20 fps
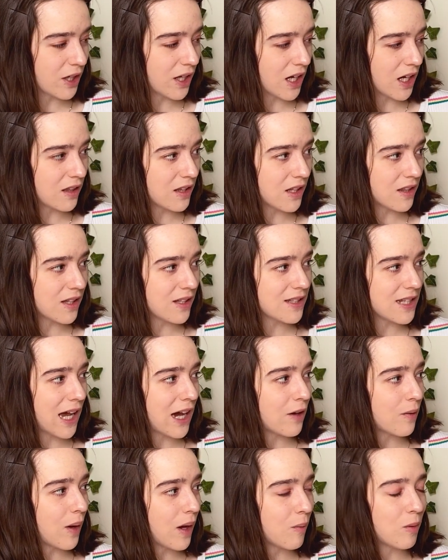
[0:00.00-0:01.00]
and I think that's
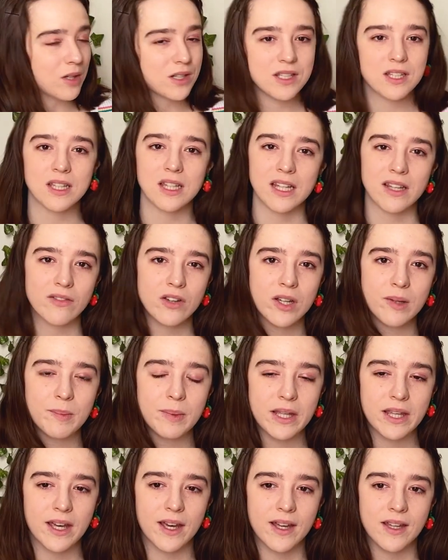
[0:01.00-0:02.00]
how I want to leave it
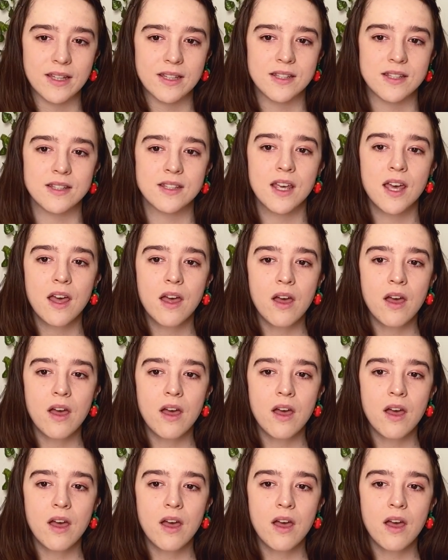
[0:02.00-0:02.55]
because